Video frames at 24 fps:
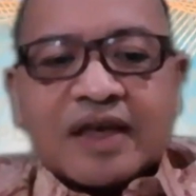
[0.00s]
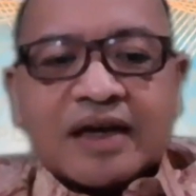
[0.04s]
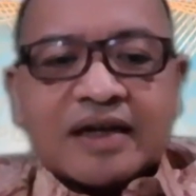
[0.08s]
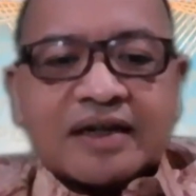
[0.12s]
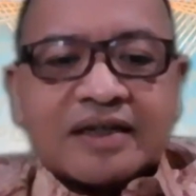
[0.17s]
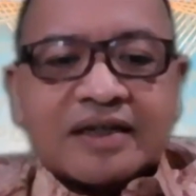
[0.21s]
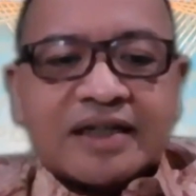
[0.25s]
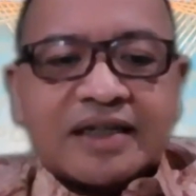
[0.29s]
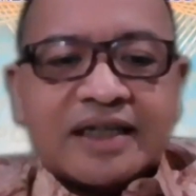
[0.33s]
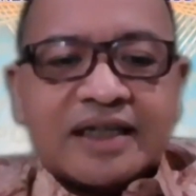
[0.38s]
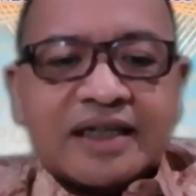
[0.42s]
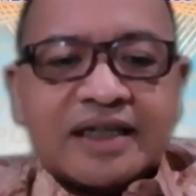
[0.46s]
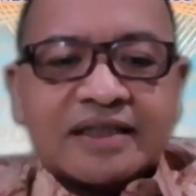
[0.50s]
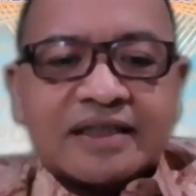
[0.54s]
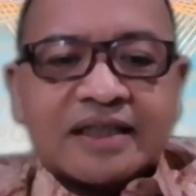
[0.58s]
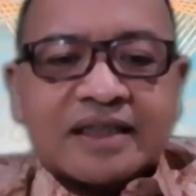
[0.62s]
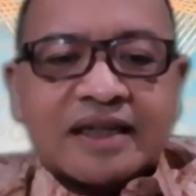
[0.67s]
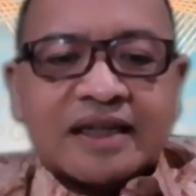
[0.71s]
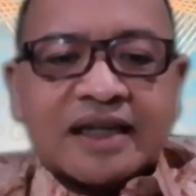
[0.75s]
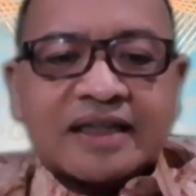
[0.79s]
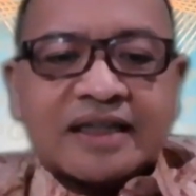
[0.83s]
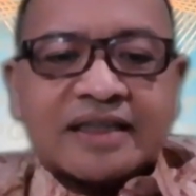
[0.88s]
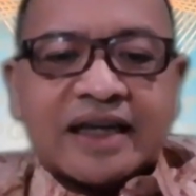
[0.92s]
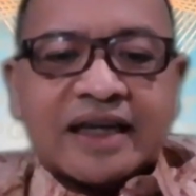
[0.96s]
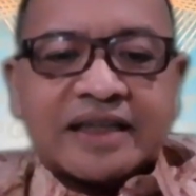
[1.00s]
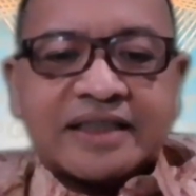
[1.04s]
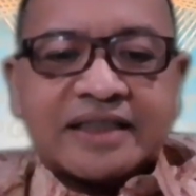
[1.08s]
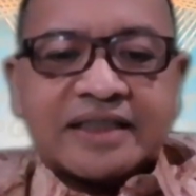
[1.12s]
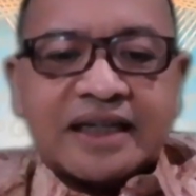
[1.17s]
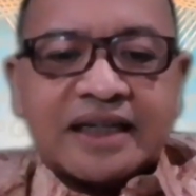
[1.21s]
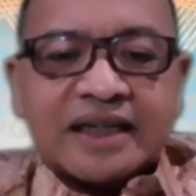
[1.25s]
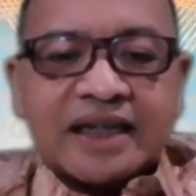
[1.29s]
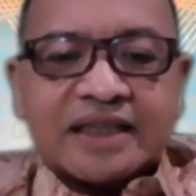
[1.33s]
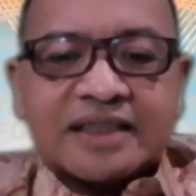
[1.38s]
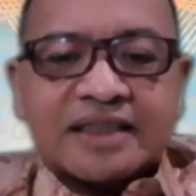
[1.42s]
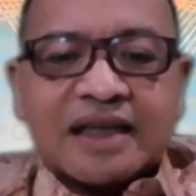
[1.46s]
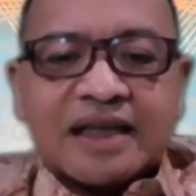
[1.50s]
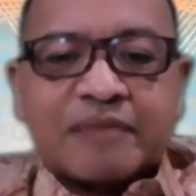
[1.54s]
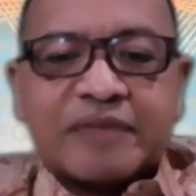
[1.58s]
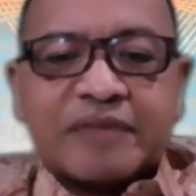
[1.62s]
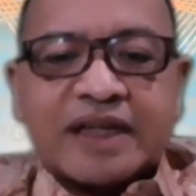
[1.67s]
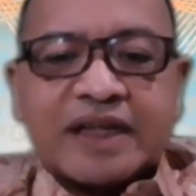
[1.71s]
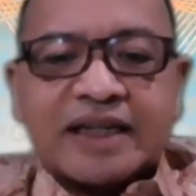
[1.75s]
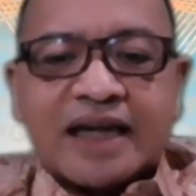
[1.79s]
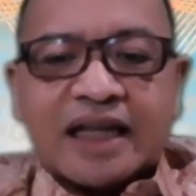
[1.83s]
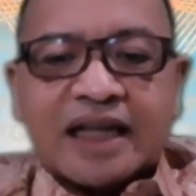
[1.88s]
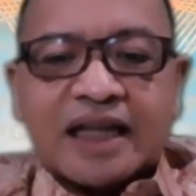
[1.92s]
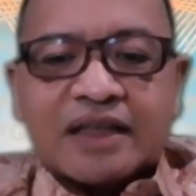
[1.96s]
Digitalization is something
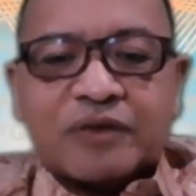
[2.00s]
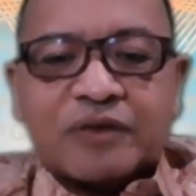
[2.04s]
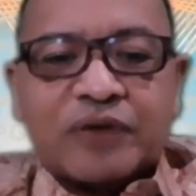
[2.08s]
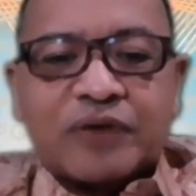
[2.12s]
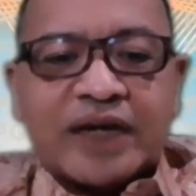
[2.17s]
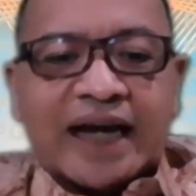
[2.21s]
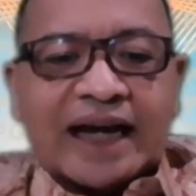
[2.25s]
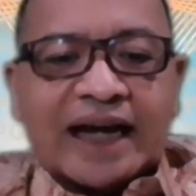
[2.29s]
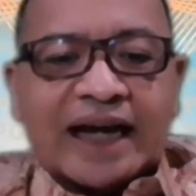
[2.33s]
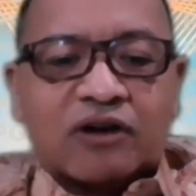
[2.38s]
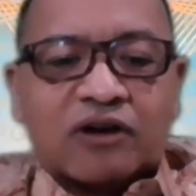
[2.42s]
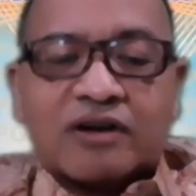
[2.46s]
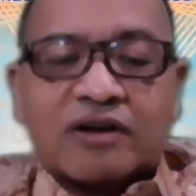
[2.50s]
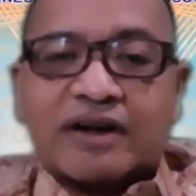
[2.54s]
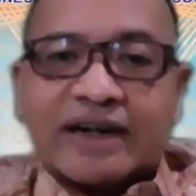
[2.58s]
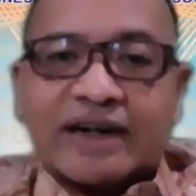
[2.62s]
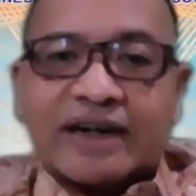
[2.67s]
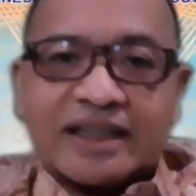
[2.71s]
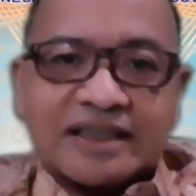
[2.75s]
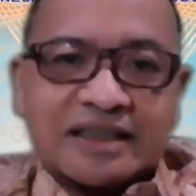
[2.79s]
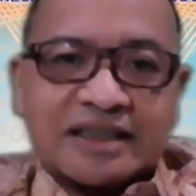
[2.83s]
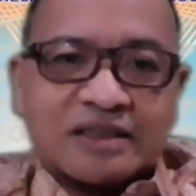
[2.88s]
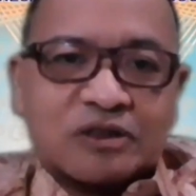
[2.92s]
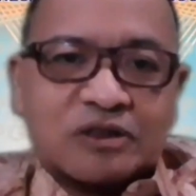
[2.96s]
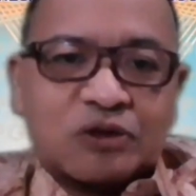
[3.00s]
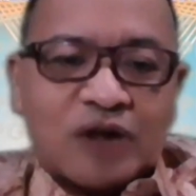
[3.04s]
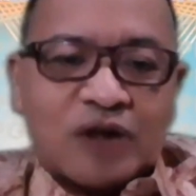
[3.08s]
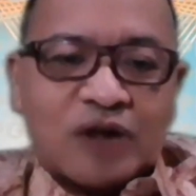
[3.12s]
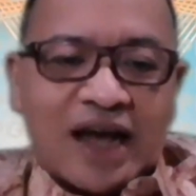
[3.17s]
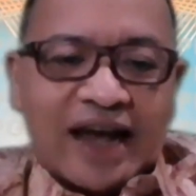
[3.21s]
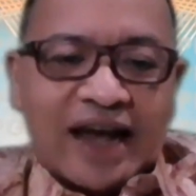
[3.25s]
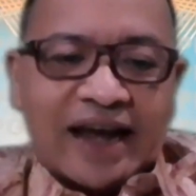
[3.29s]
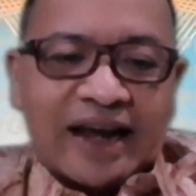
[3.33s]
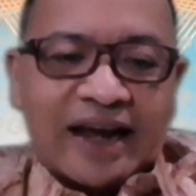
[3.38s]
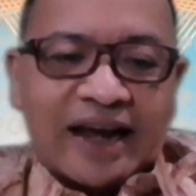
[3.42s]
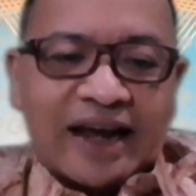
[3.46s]
that we cannot resist today,